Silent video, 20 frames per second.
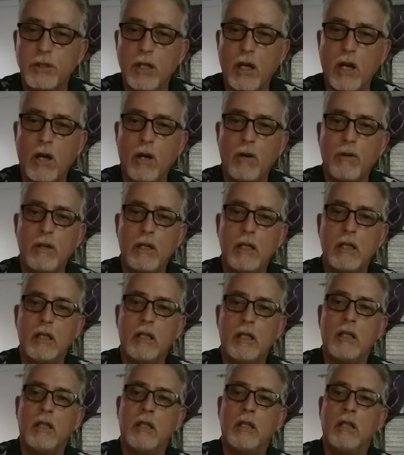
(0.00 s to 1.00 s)
So
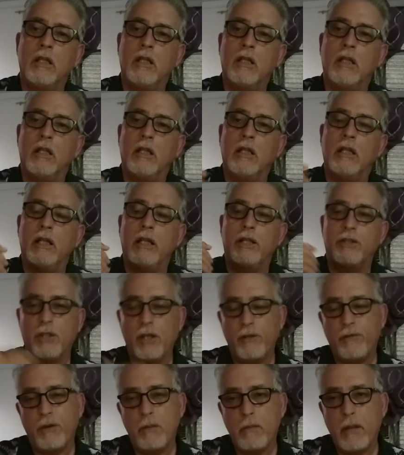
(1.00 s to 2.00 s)

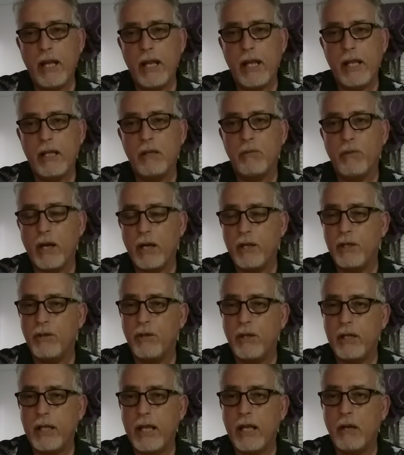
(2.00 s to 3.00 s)
it's good for me. Would I
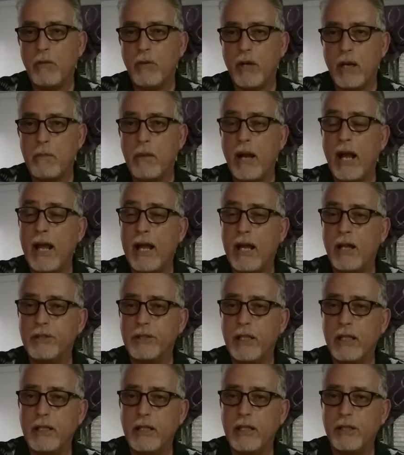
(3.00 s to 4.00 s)
do it again? Would I buy a
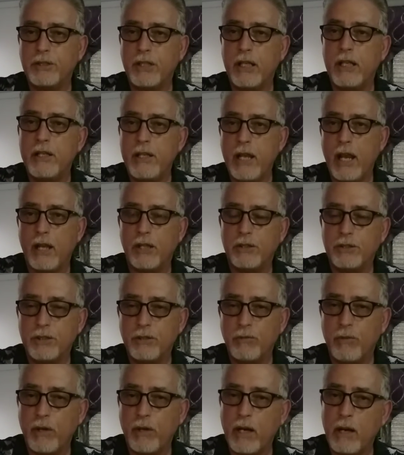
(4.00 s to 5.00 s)
house like this again?
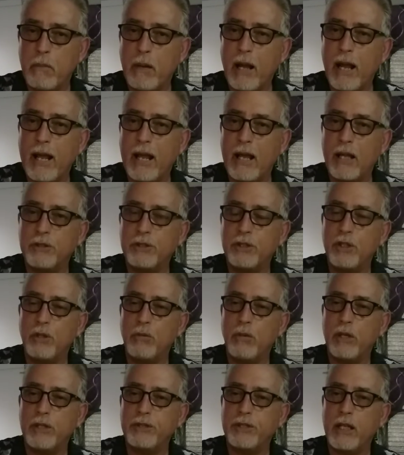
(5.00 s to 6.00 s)
Yes. Would I buy a house in
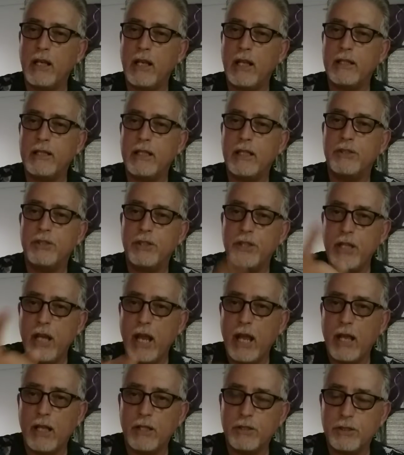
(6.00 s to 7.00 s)
USA like this?
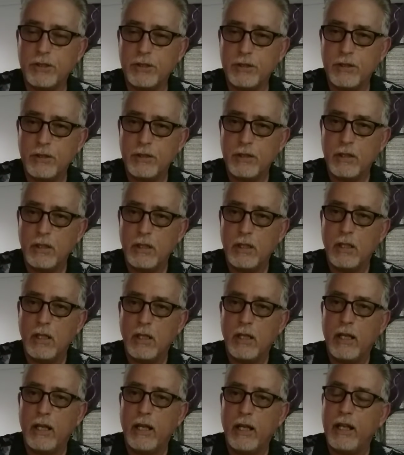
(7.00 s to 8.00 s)
Yes.
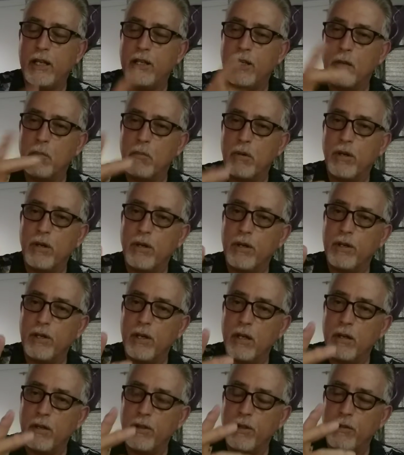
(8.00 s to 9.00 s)
And
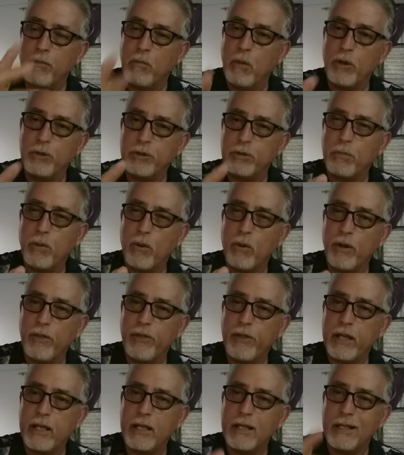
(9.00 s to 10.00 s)
the most
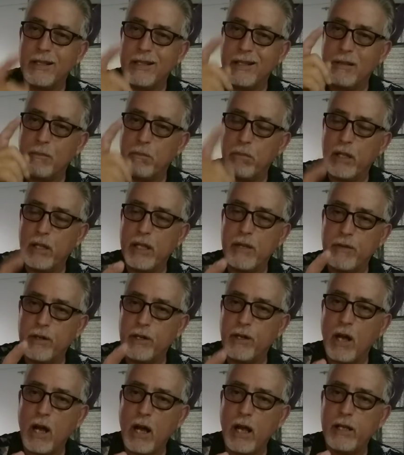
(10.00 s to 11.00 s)
important thing, believe
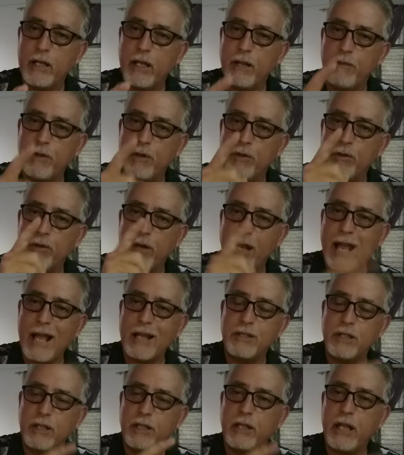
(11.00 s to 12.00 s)
it or not, if you
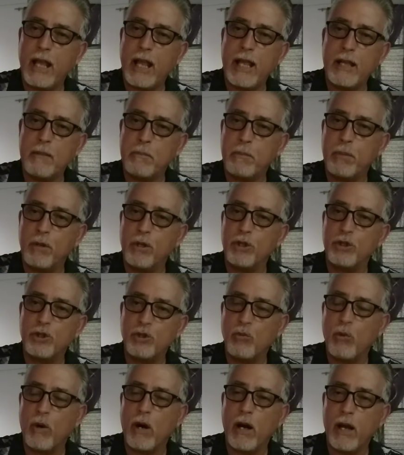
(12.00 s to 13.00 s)
actually take per
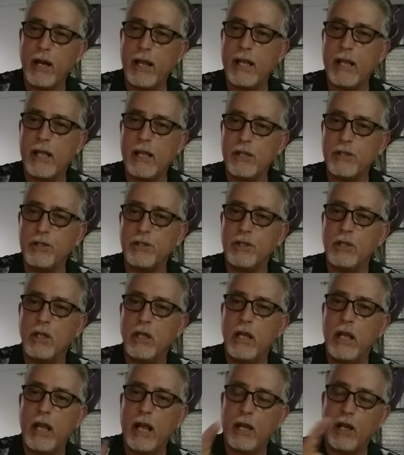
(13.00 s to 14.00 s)
square inch
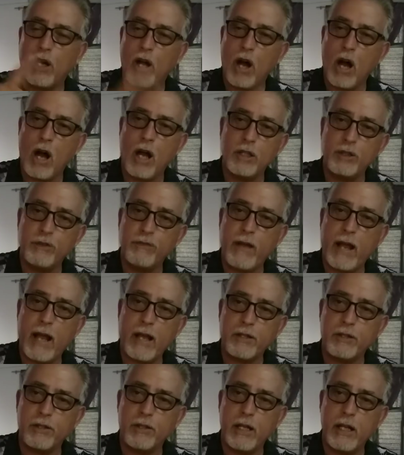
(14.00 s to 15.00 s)
and cost
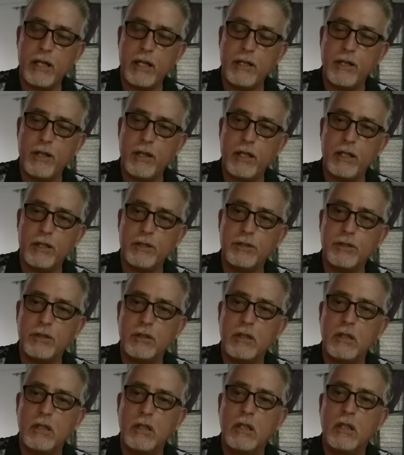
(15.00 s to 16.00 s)
factor into
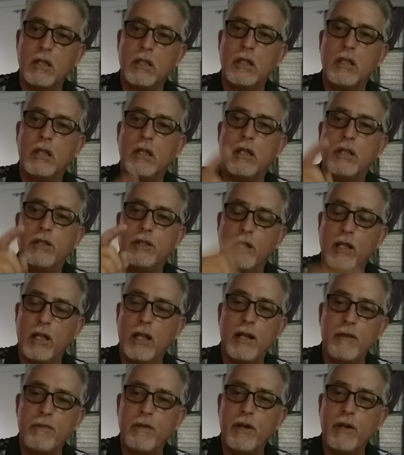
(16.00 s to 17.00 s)
this,
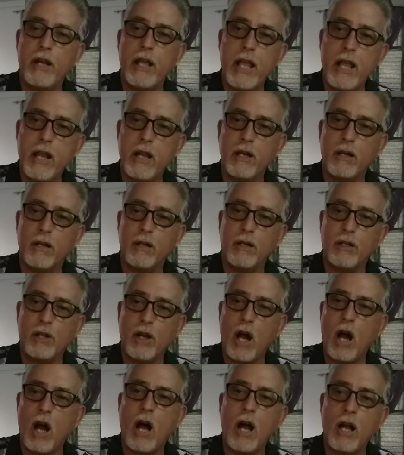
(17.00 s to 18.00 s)
delivered here,
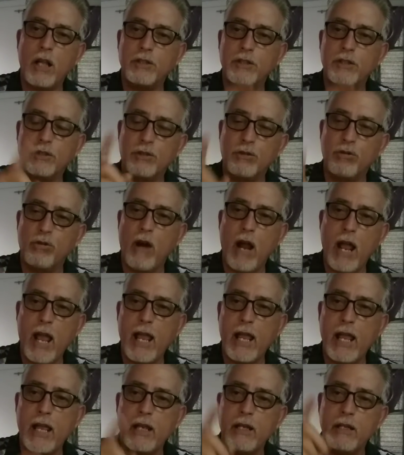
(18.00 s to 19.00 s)
cost,
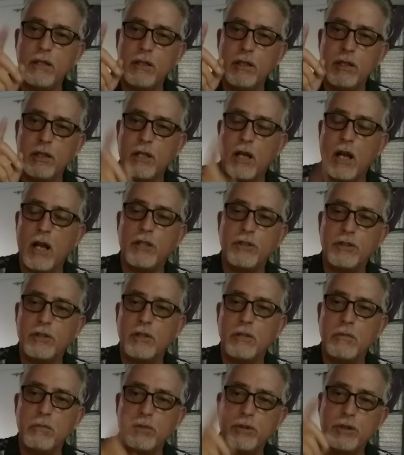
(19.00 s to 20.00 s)
crane,
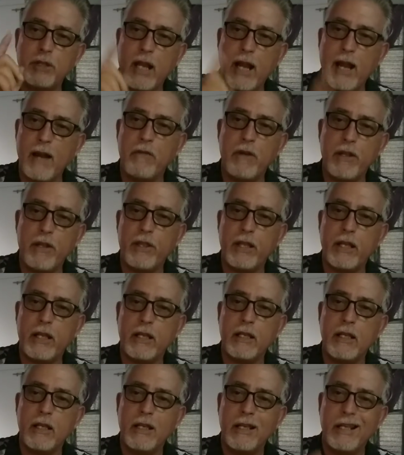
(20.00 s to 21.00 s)
customs,
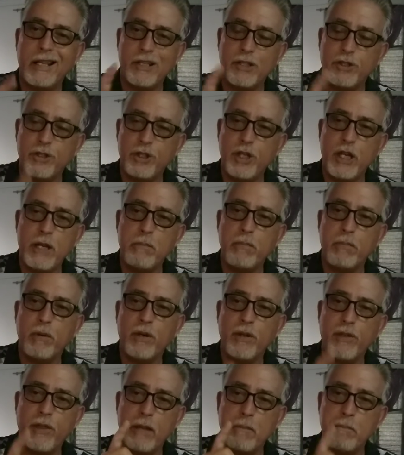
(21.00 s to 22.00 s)
everything is
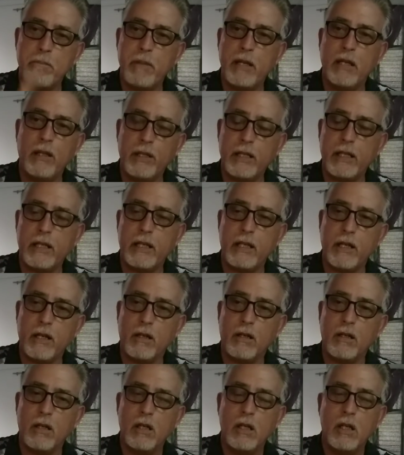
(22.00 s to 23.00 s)
cheaper than building
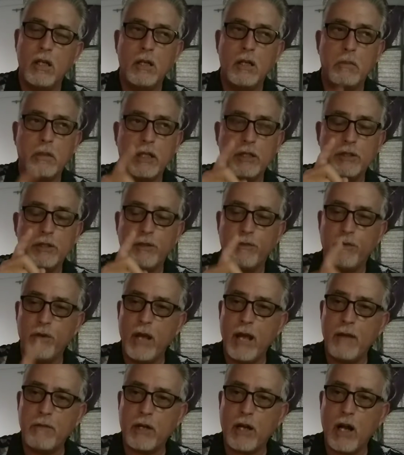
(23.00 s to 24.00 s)
here. Because if
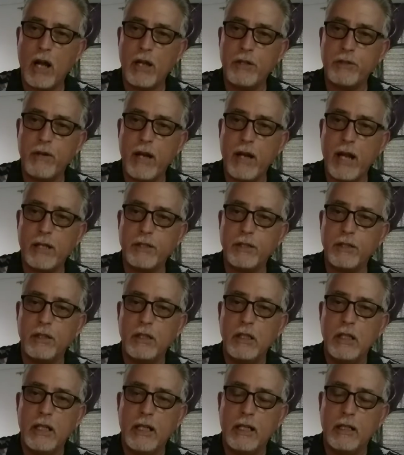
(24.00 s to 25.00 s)
you have a
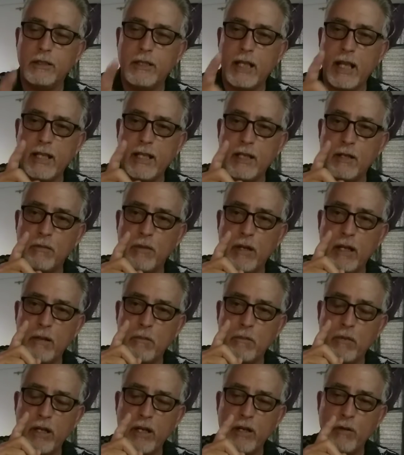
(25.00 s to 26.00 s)
contractor, it'll take
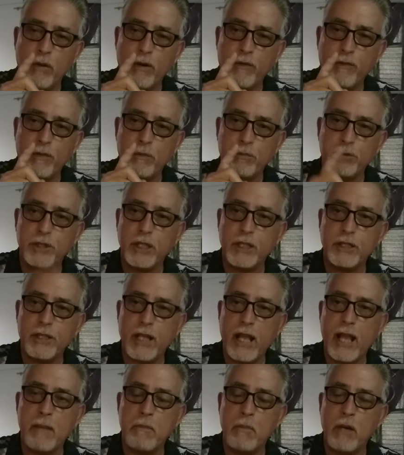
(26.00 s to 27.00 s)
him anywhere from
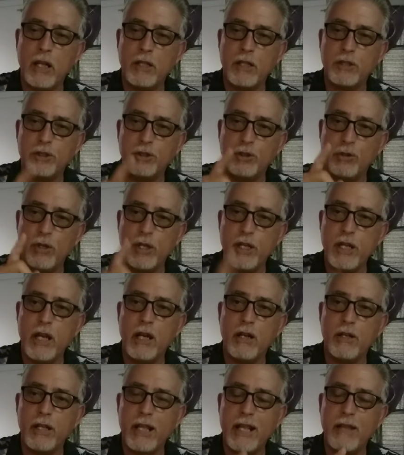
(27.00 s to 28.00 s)
6 to 8 months to a
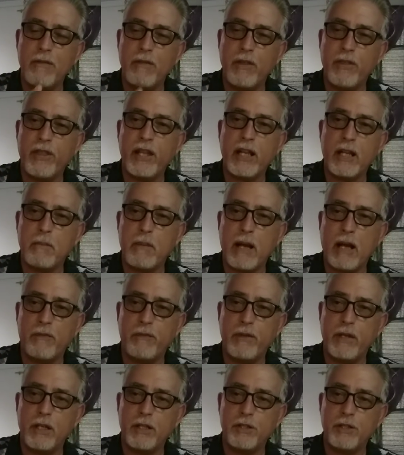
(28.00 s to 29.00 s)
year to even think
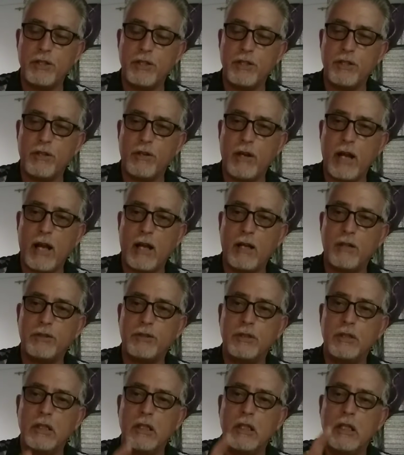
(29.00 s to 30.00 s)
about finishing your
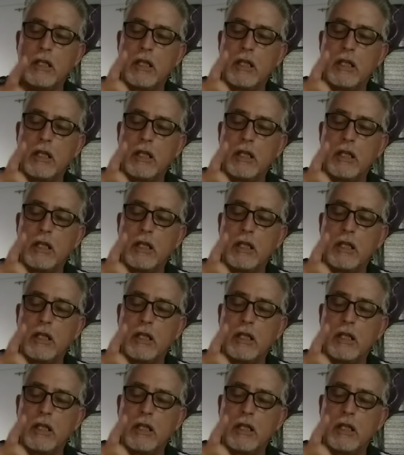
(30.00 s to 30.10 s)
house.